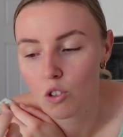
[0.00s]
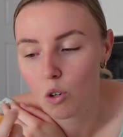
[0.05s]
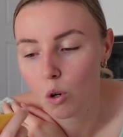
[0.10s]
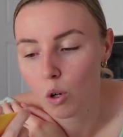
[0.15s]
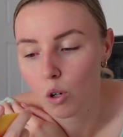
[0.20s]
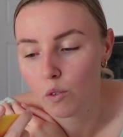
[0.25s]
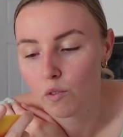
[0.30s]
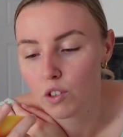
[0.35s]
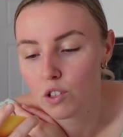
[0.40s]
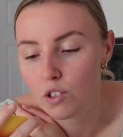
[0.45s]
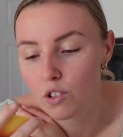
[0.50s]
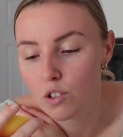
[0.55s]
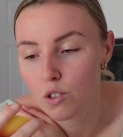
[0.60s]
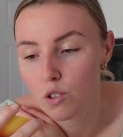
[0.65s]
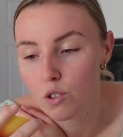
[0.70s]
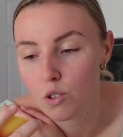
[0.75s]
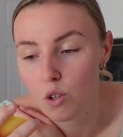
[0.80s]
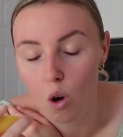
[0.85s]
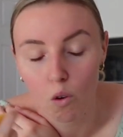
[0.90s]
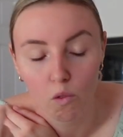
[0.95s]
or if it's just
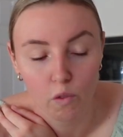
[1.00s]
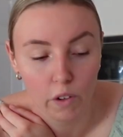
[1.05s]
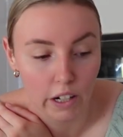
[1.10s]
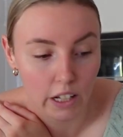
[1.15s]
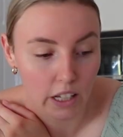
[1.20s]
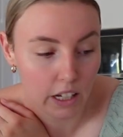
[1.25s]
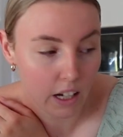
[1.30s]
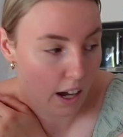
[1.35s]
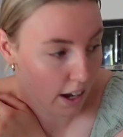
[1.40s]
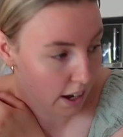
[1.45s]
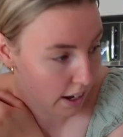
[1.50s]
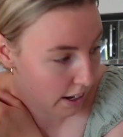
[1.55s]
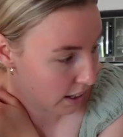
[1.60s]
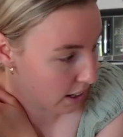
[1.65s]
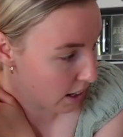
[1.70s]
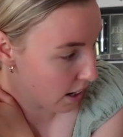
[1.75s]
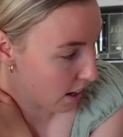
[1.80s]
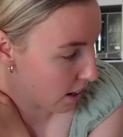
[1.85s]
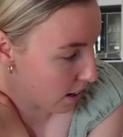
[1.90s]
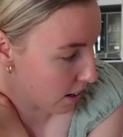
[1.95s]
not ready. I
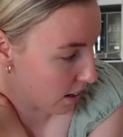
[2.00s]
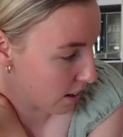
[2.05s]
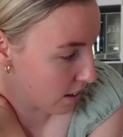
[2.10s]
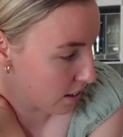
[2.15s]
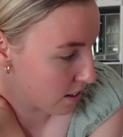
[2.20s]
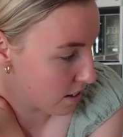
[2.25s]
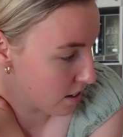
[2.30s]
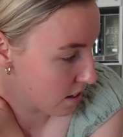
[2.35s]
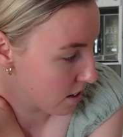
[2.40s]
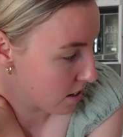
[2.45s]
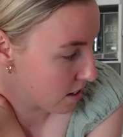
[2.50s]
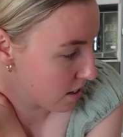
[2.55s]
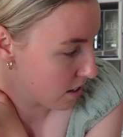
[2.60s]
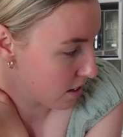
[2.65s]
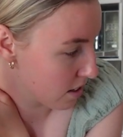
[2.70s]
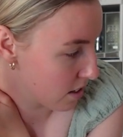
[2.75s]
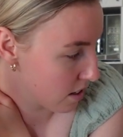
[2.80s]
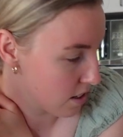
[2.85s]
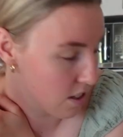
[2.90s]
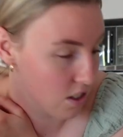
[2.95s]
can't
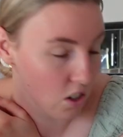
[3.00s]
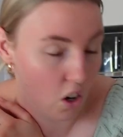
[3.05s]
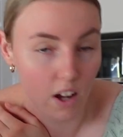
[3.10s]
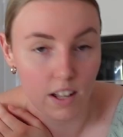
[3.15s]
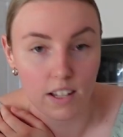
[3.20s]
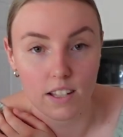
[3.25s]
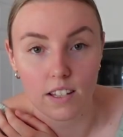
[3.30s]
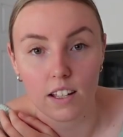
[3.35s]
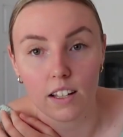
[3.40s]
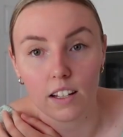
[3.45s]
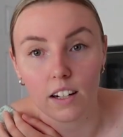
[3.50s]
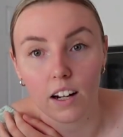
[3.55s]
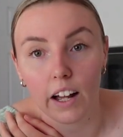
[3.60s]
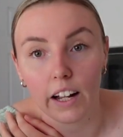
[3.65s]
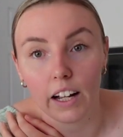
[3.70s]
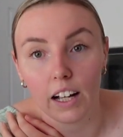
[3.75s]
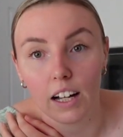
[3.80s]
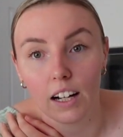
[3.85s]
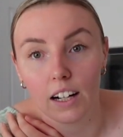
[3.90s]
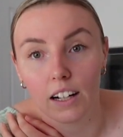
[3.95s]
dice it.
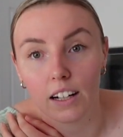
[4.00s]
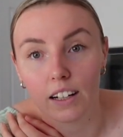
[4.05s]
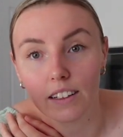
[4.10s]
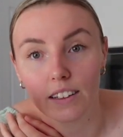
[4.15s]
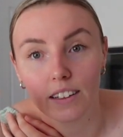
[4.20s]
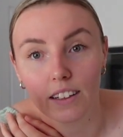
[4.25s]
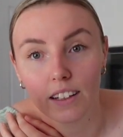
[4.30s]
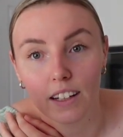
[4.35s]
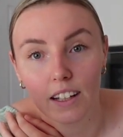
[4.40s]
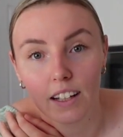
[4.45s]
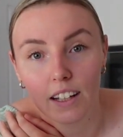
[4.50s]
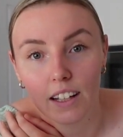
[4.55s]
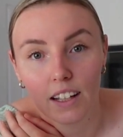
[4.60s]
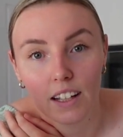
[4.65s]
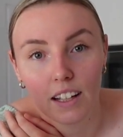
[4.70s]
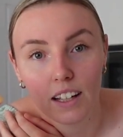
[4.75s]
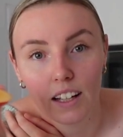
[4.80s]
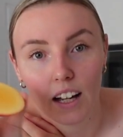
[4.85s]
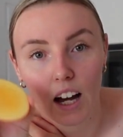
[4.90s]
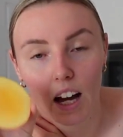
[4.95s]

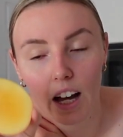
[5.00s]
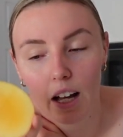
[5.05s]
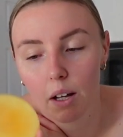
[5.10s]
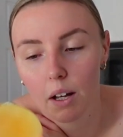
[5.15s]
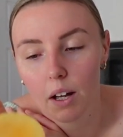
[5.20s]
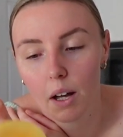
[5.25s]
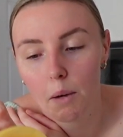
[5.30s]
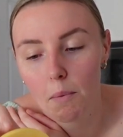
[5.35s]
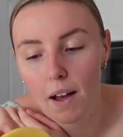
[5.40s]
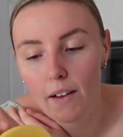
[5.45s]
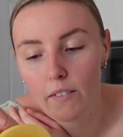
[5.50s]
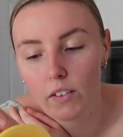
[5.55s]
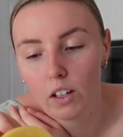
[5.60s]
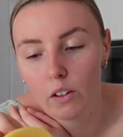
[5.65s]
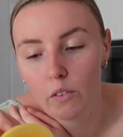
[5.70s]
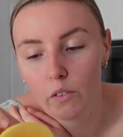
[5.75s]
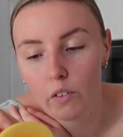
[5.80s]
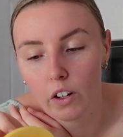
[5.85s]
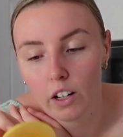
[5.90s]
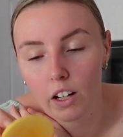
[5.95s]
I'm having
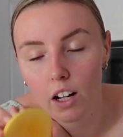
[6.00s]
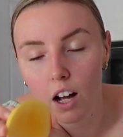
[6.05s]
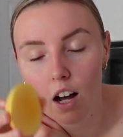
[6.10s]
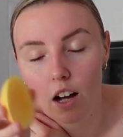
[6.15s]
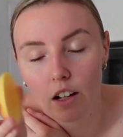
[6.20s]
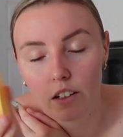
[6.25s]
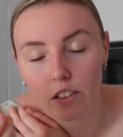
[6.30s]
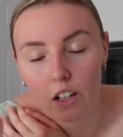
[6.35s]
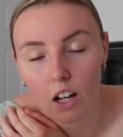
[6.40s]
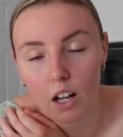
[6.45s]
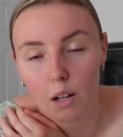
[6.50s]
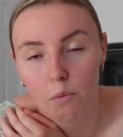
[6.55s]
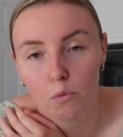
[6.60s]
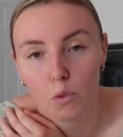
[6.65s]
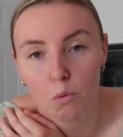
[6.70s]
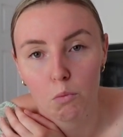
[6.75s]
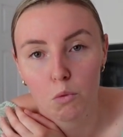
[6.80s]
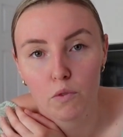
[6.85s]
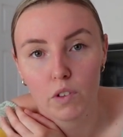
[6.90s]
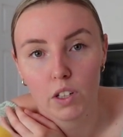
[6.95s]
a very hard time
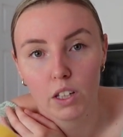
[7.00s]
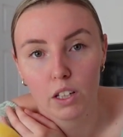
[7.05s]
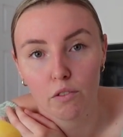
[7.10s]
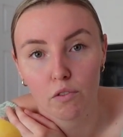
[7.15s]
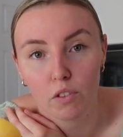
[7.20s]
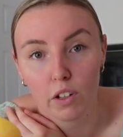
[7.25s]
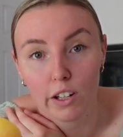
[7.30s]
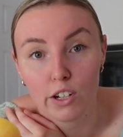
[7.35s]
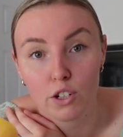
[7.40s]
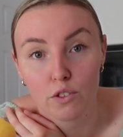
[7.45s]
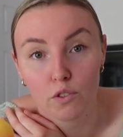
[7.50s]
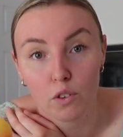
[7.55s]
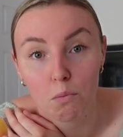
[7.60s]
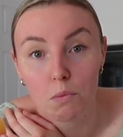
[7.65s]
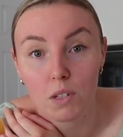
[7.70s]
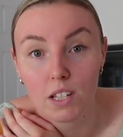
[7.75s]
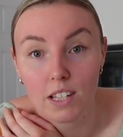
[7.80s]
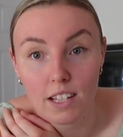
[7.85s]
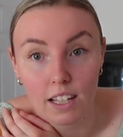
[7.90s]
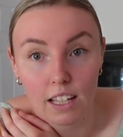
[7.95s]
removing the flesh from
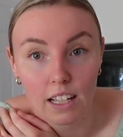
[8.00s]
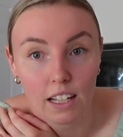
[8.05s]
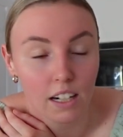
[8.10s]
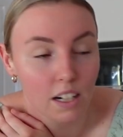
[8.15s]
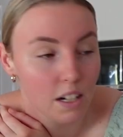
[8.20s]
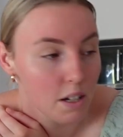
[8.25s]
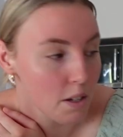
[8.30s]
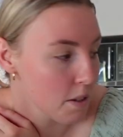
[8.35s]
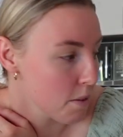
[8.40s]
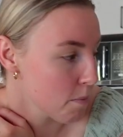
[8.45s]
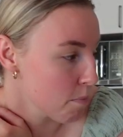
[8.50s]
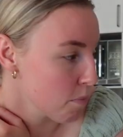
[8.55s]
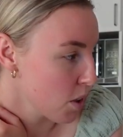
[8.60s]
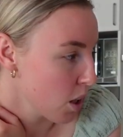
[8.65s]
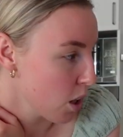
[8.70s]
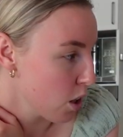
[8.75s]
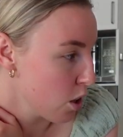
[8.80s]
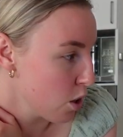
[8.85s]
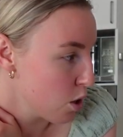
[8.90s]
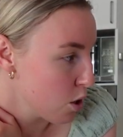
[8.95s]
the skin.
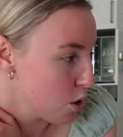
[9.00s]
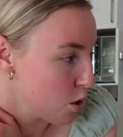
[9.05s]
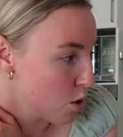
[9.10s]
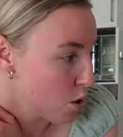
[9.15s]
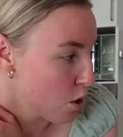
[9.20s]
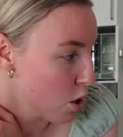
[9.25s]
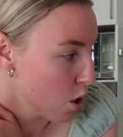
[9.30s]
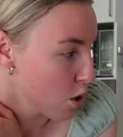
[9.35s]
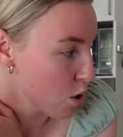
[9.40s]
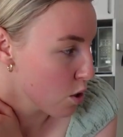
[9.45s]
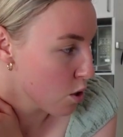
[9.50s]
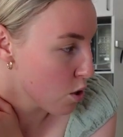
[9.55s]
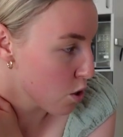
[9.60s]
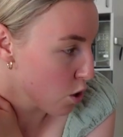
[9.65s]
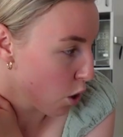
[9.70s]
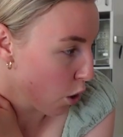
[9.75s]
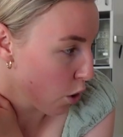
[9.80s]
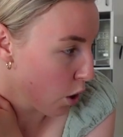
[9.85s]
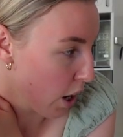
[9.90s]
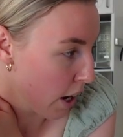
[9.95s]

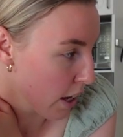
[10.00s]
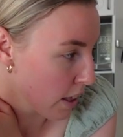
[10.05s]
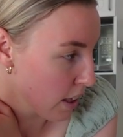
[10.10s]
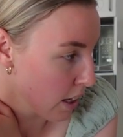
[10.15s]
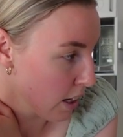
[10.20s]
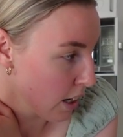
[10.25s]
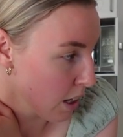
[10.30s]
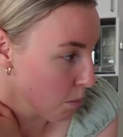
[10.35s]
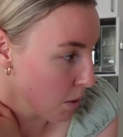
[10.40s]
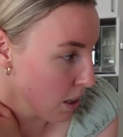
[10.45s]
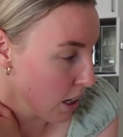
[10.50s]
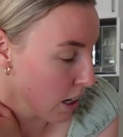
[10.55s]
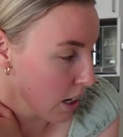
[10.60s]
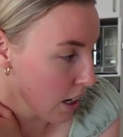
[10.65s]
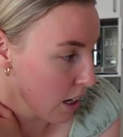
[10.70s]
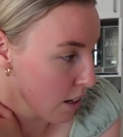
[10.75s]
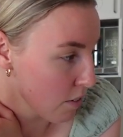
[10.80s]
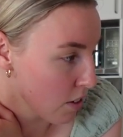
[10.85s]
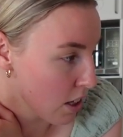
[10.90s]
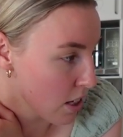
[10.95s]
So I think I'm gonna
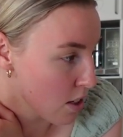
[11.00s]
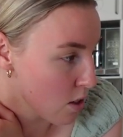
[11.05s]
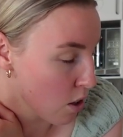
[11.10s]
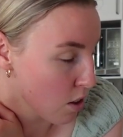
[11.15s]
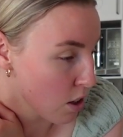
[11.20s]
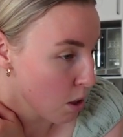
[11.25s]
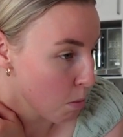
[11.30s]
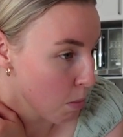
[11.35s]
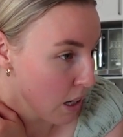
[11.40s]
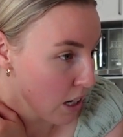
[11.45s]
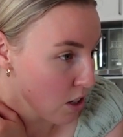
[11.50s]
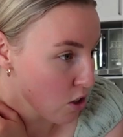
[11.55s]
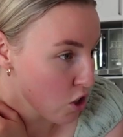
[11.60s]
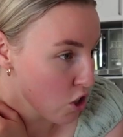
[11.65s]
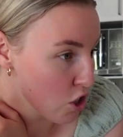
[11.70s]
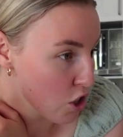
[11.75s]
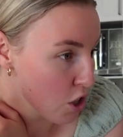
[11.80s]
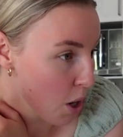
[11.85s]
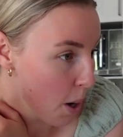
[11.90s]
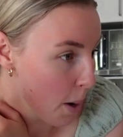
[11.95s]
leave these on the
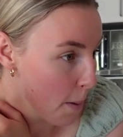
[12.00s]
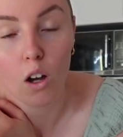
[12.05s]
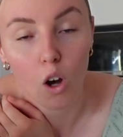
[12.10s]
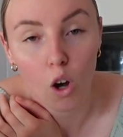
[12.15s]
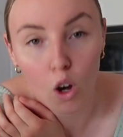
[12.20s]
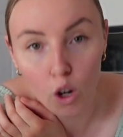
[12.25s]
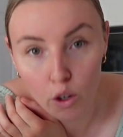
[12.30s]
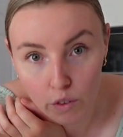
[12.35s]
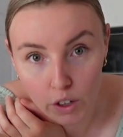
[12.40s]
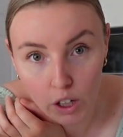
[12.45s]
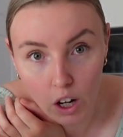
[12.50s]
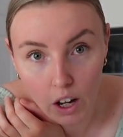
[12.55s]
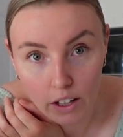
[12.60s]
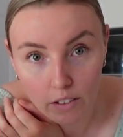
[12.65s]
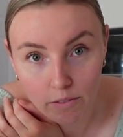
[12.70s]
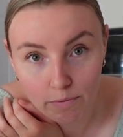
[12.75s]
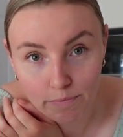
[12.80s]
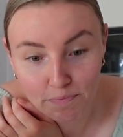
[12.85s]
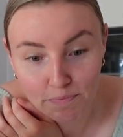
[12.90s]
bench overnight